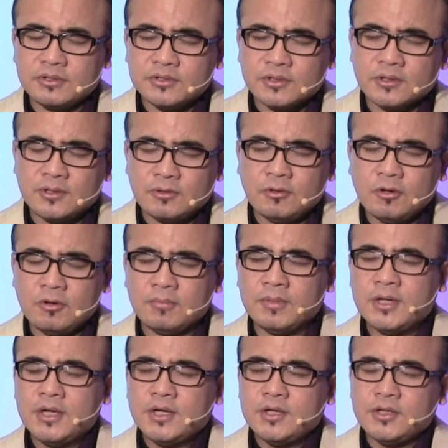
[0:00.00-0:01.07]
returned
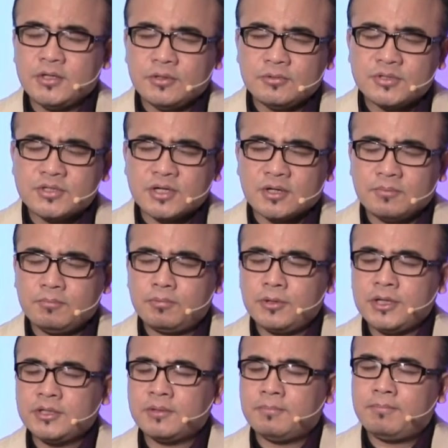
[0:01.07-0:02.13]
home, you said,
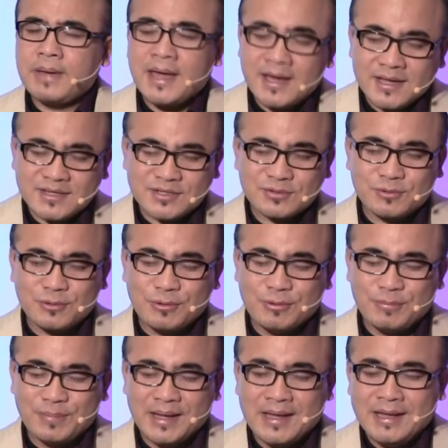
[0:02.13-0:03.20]
bring the best
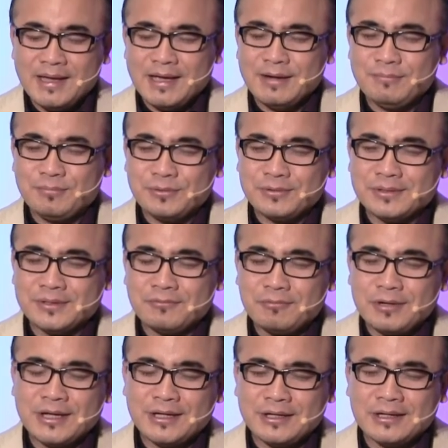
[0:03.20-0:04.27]
robe and put the
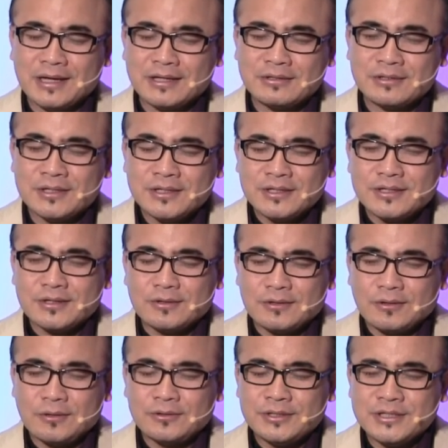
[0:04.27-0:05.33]
ring and
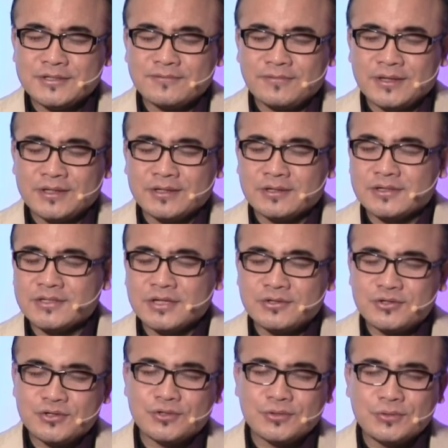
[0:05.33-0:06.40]
on his fingers
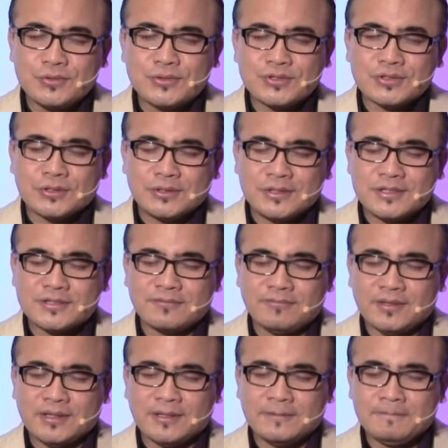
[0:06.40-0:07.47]
and shoes on his
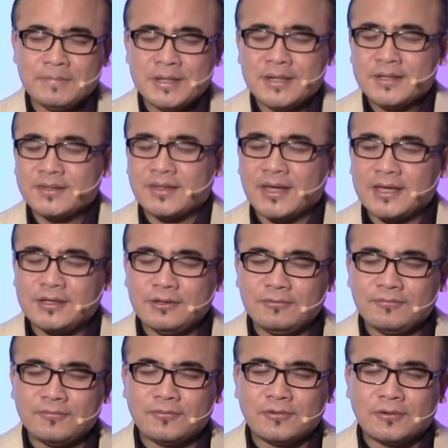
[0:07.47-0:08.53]
feet. Thank
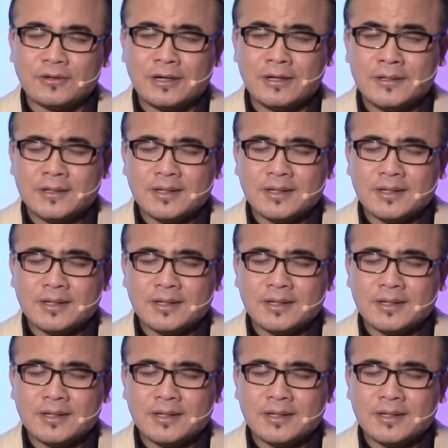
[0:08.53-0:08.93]
you for